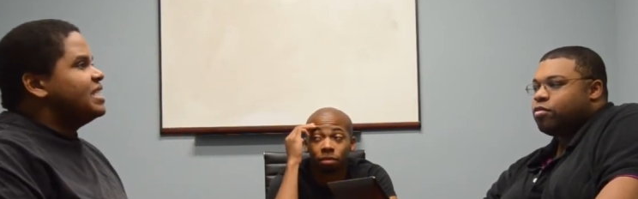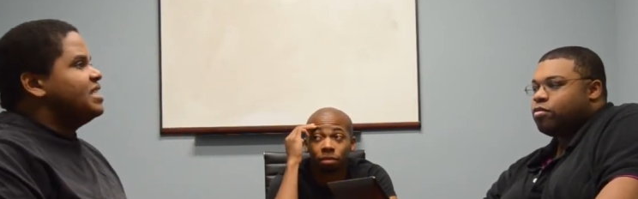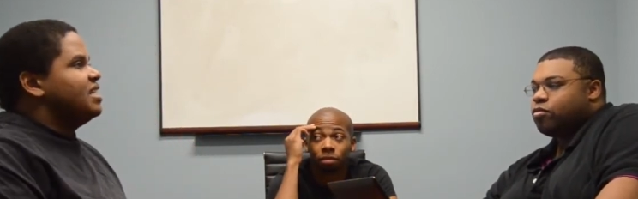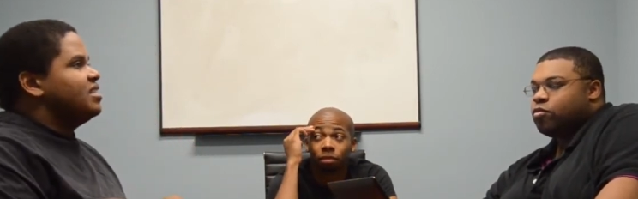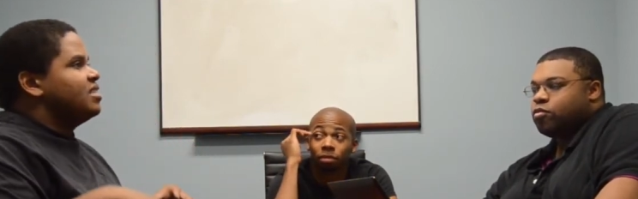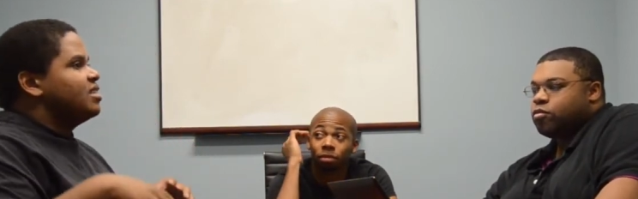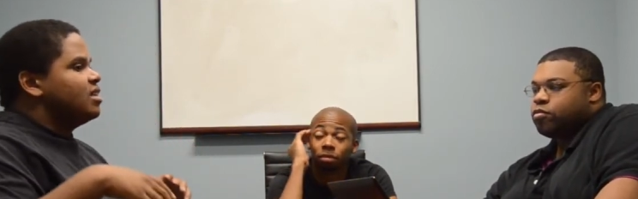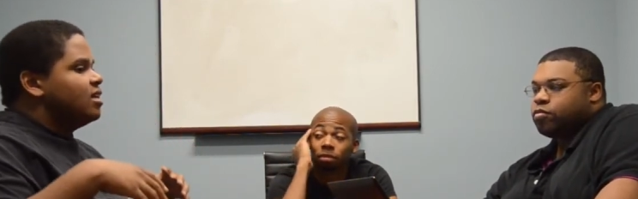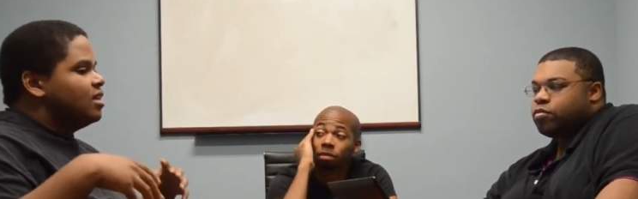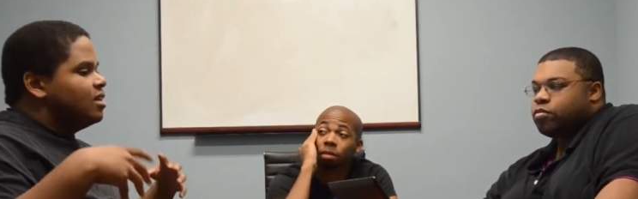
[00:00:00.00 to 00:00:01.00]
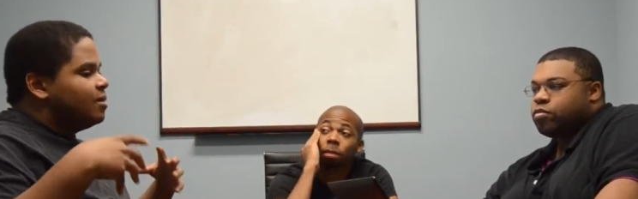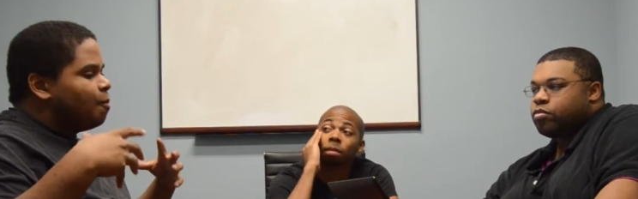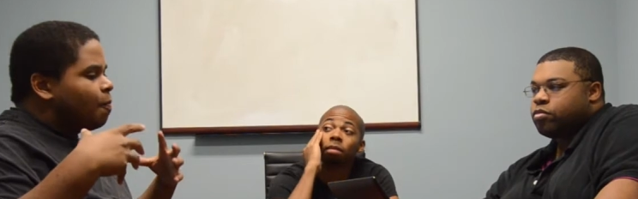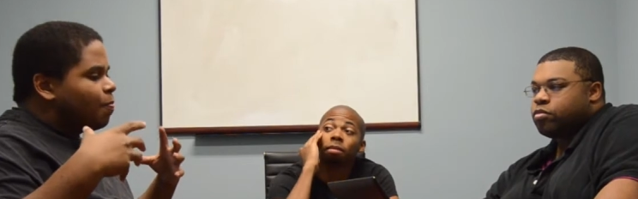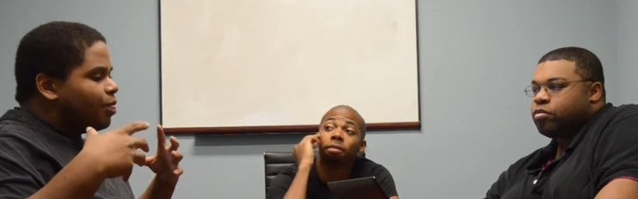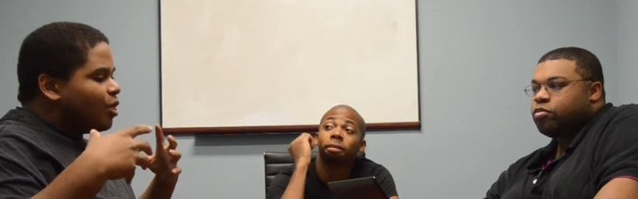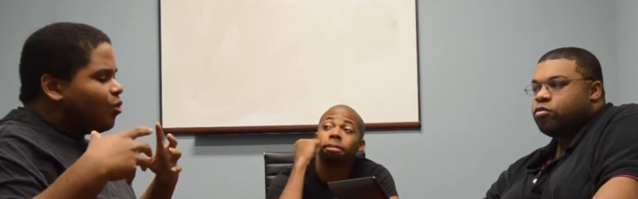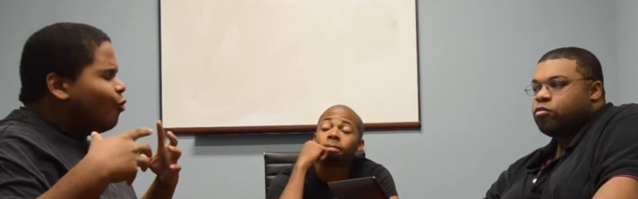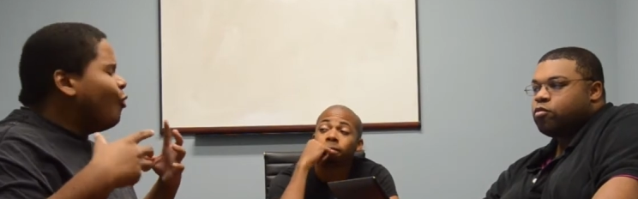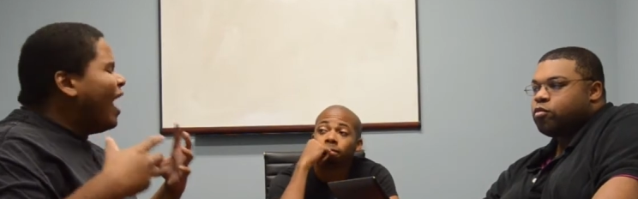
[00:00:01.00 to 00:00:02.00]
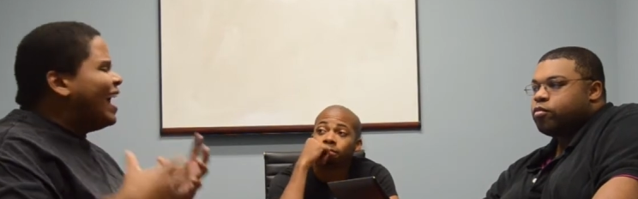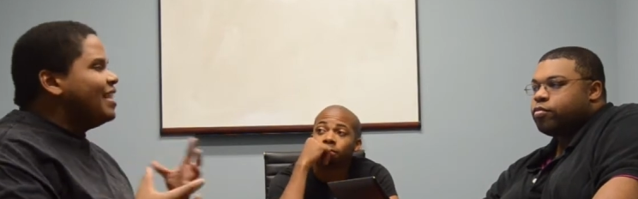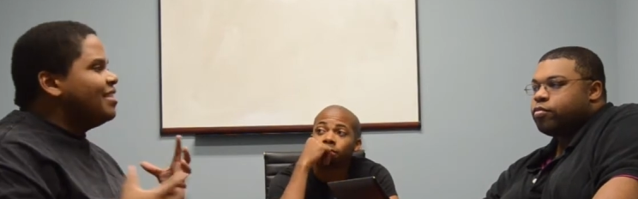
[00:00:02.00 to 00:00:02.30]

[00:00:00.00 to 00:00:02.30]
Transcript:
Speaker 1: it's just why